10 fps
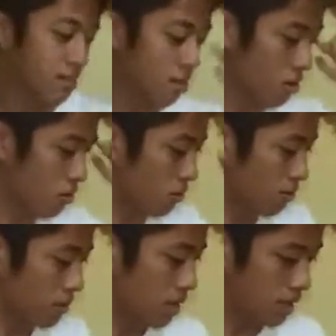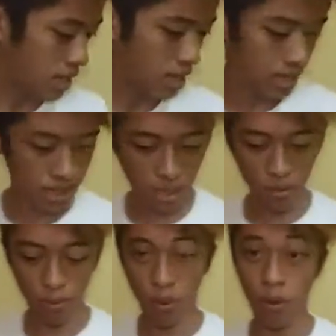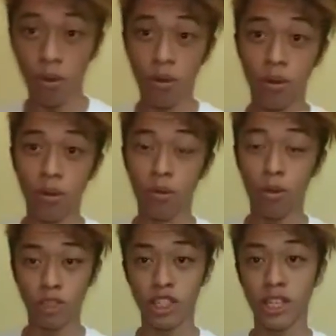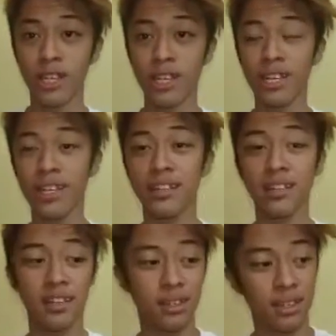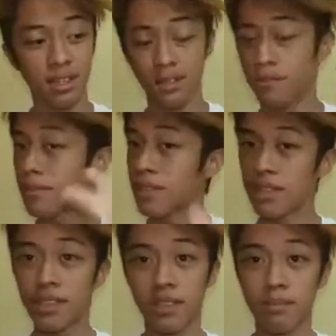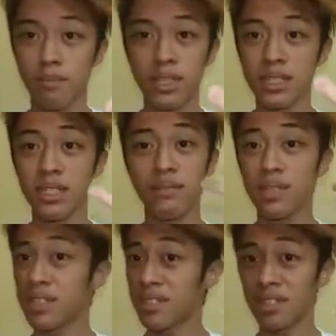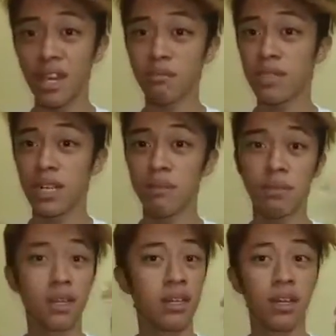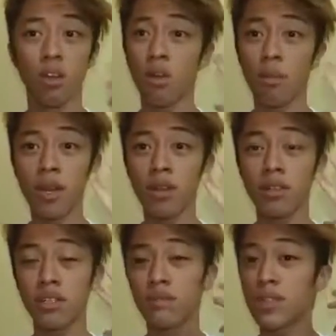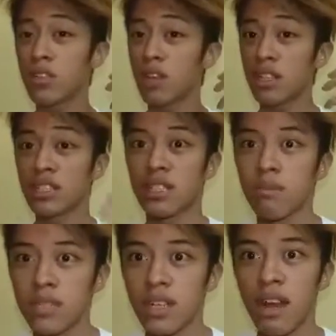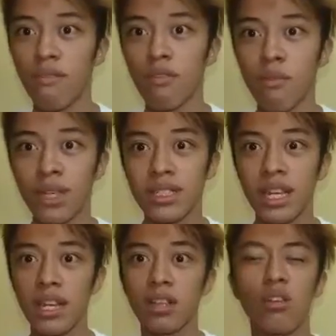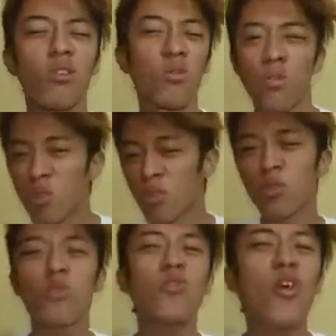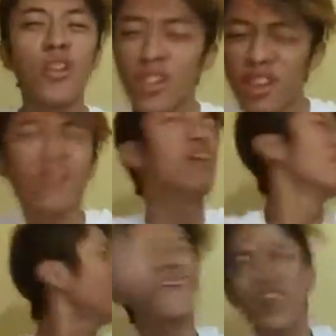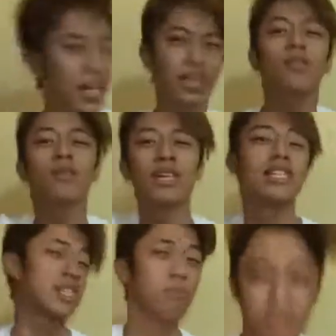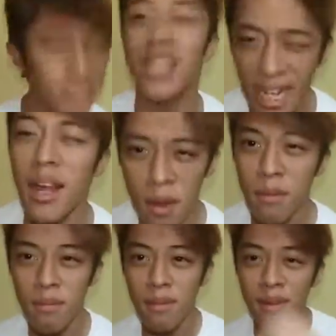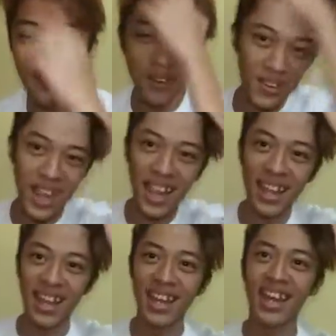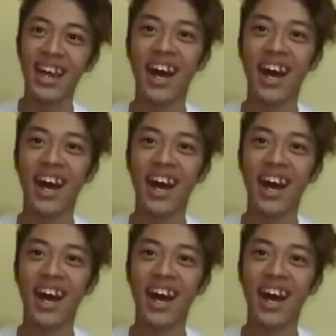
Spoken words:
So thank you for watching it. Please give it a thumbs up, comment on this video and subscribe to my channel. Do not forget to subscribe, okay?